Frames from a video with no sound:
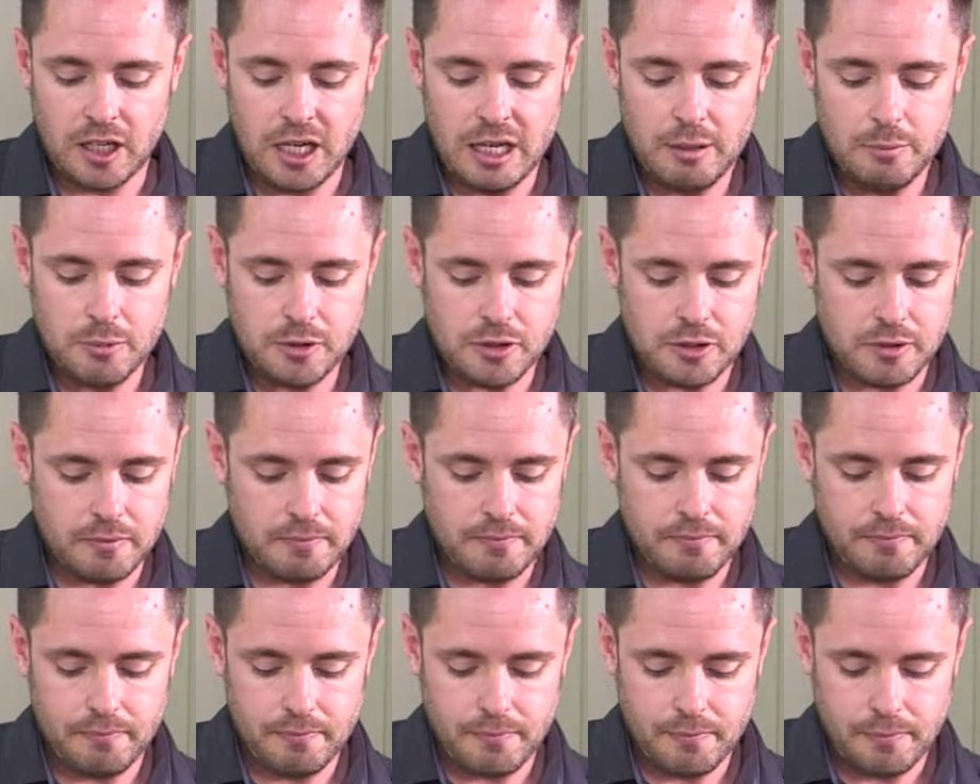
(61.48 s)
clips
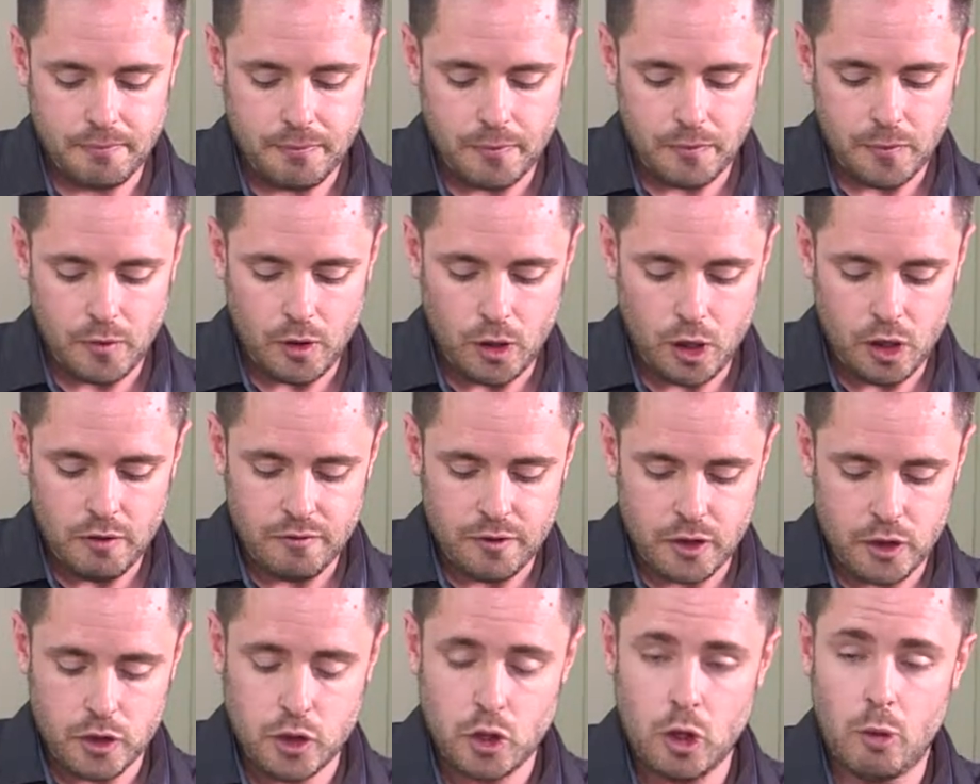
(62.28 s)
over
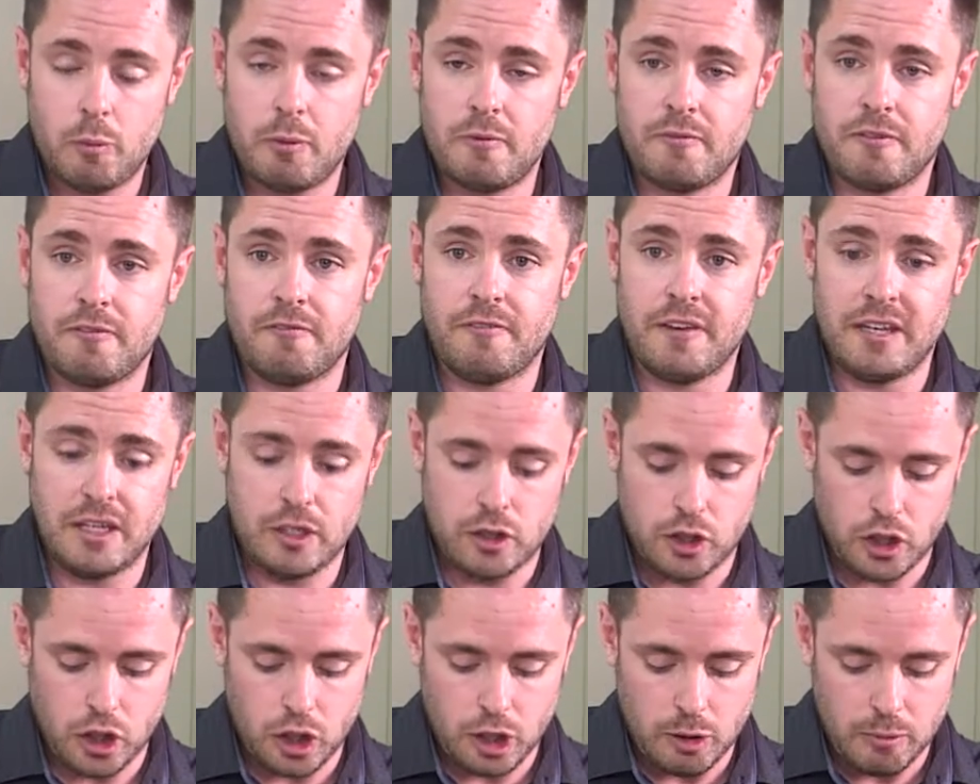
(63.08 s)
the top of the feeder
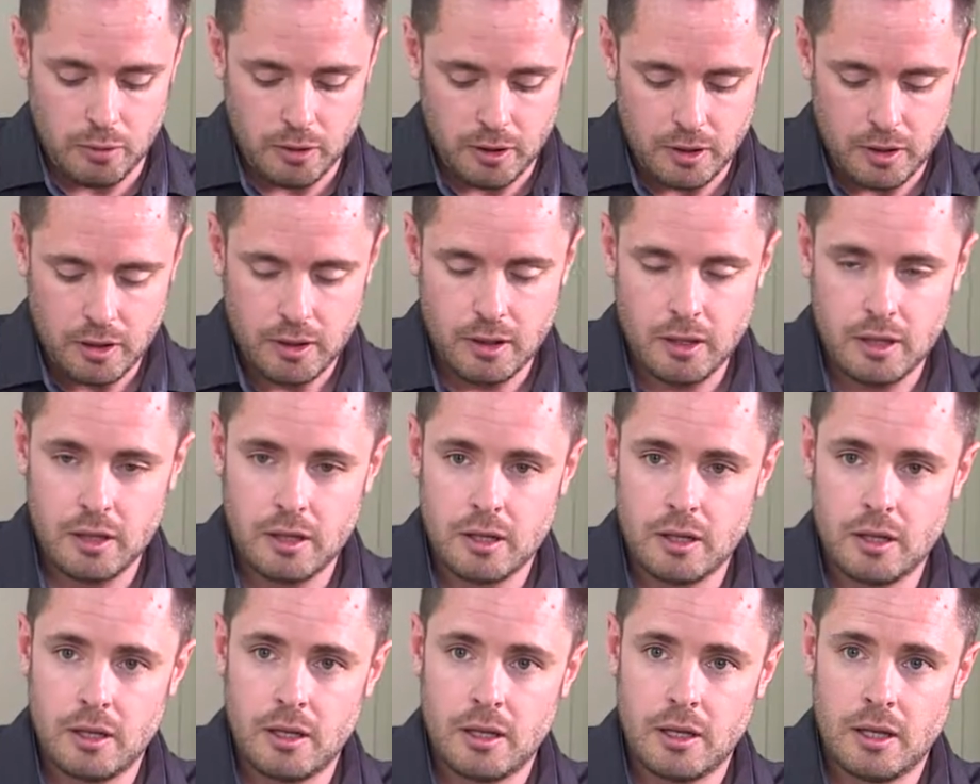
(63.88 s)
tube,
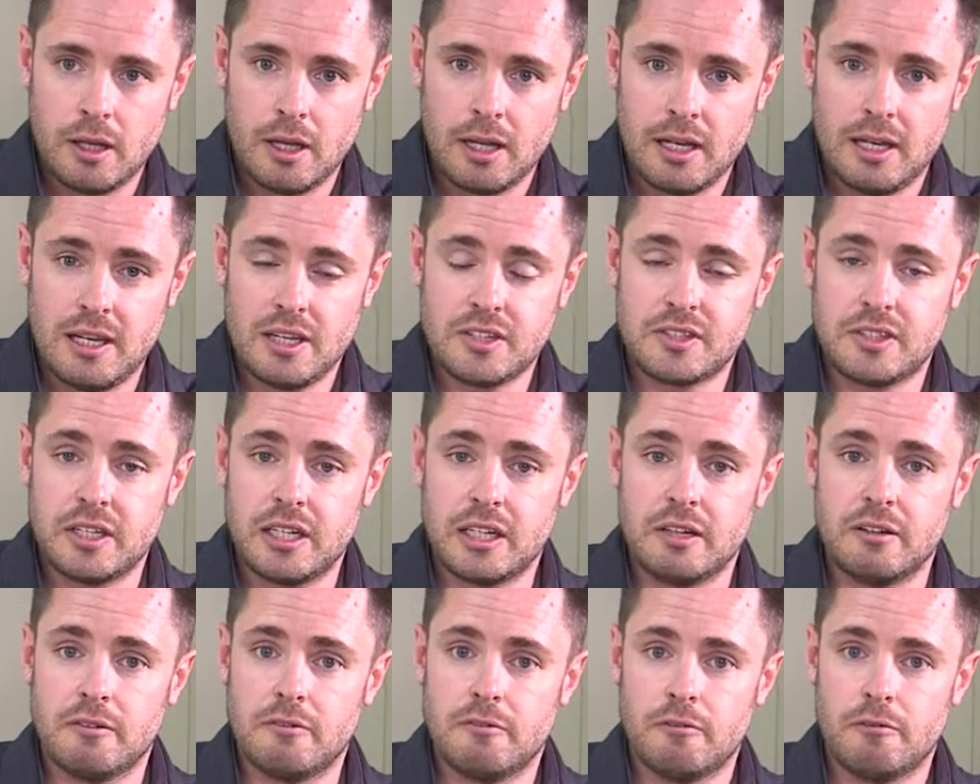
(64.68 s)

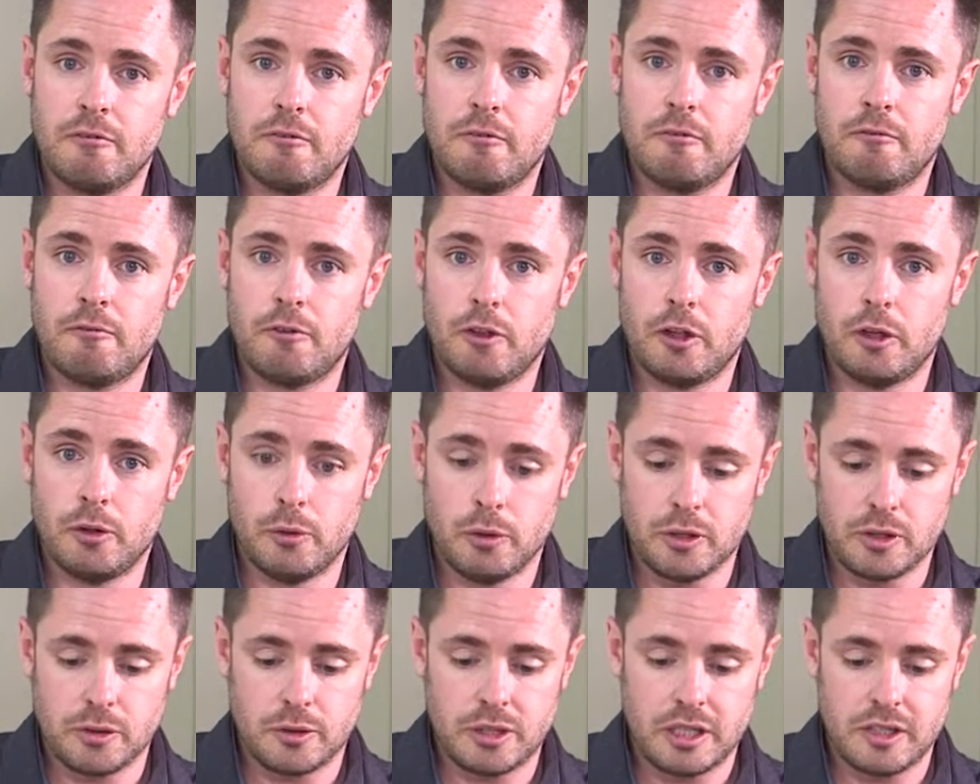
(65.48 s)
listening for the
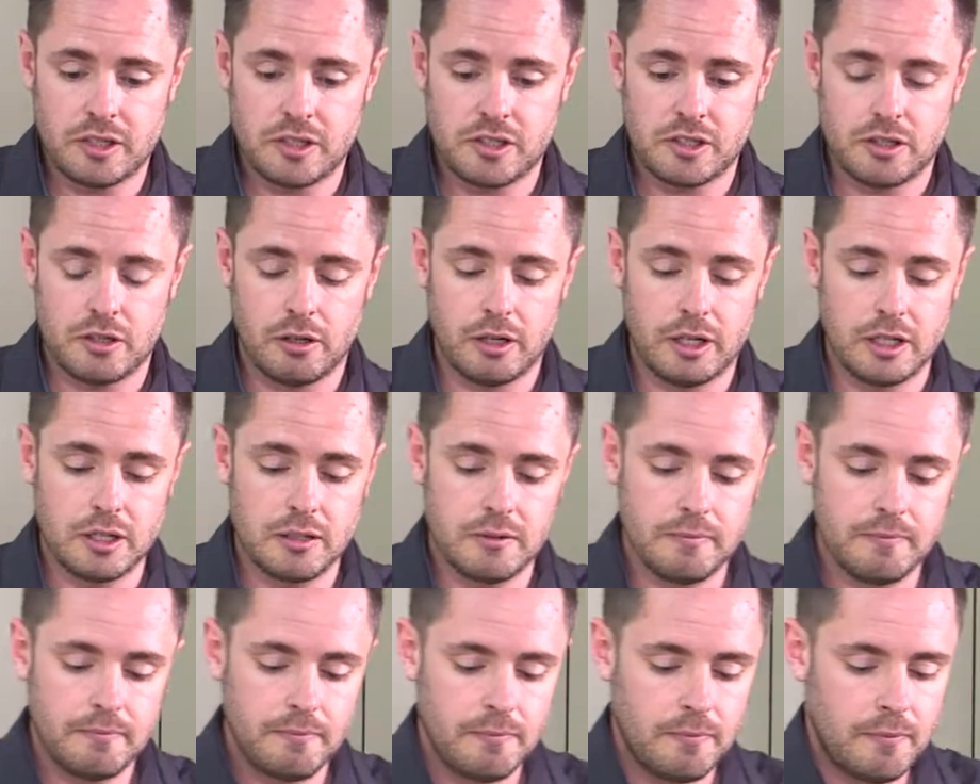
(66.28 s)
noise on either side.
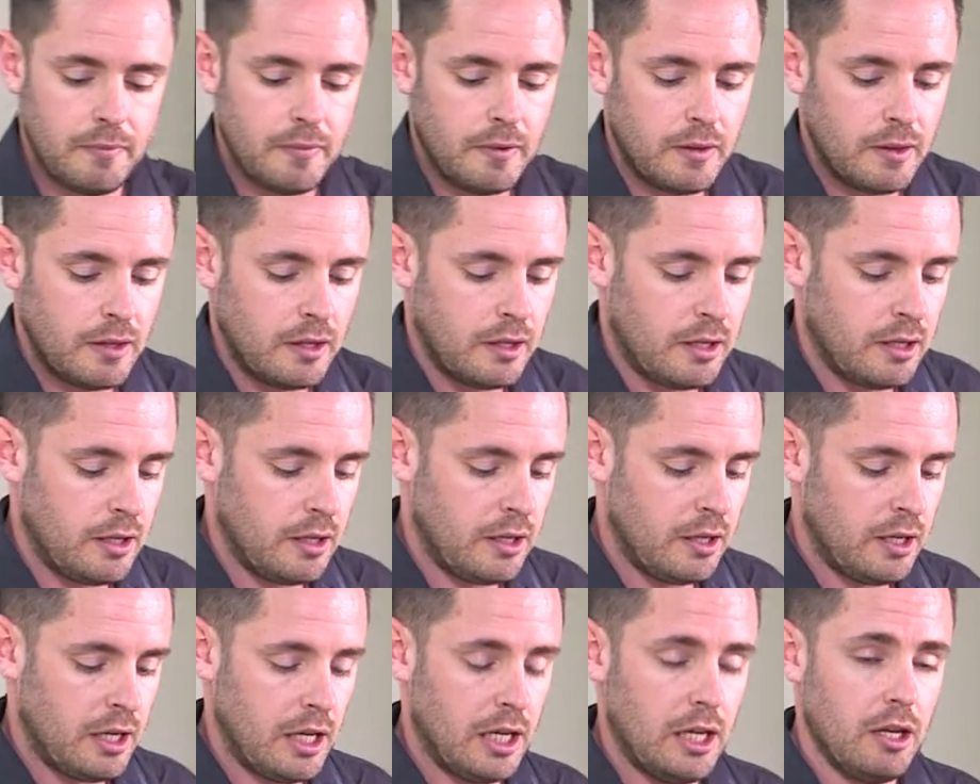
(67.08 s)

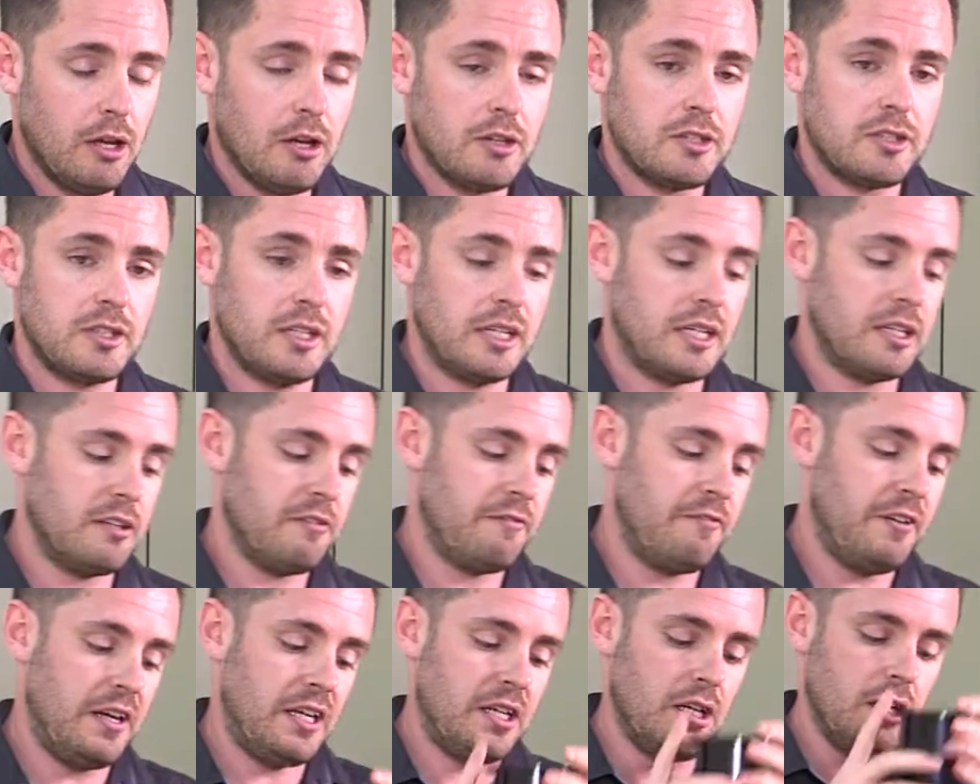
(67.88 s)
And lastly, the
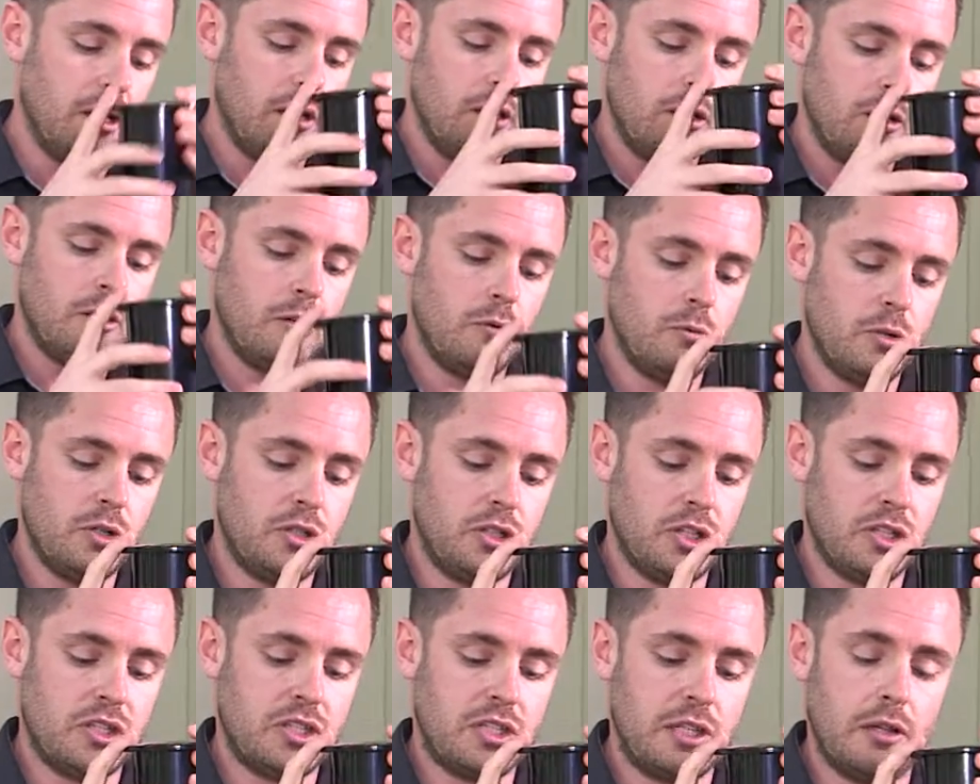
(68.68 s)
feeder, which
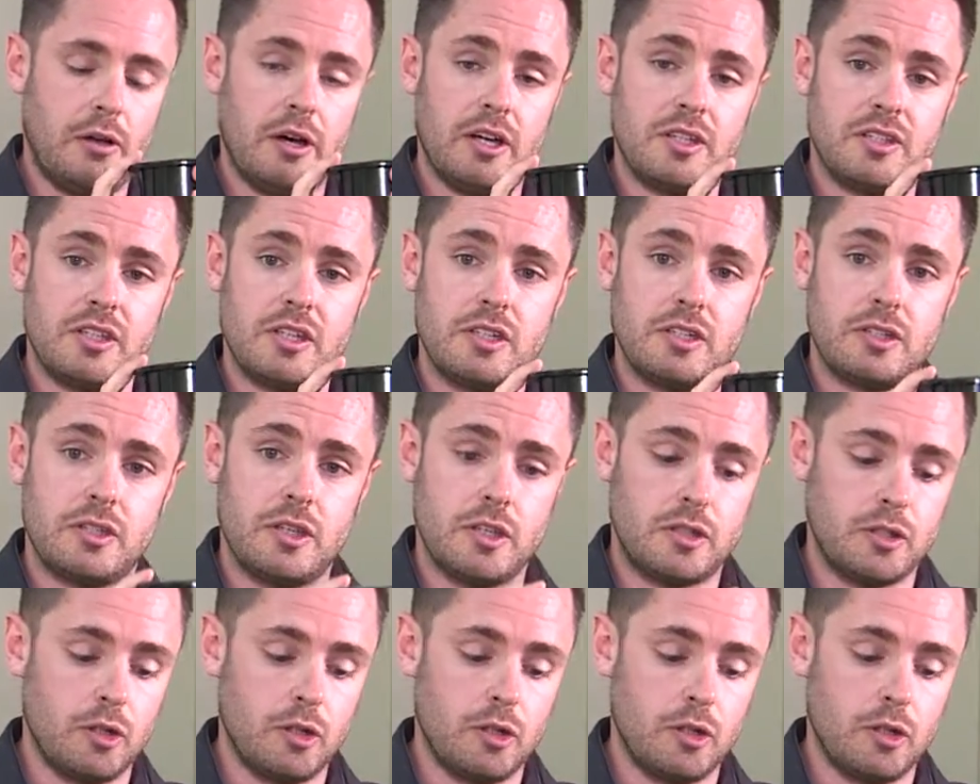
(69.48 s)
just slides into the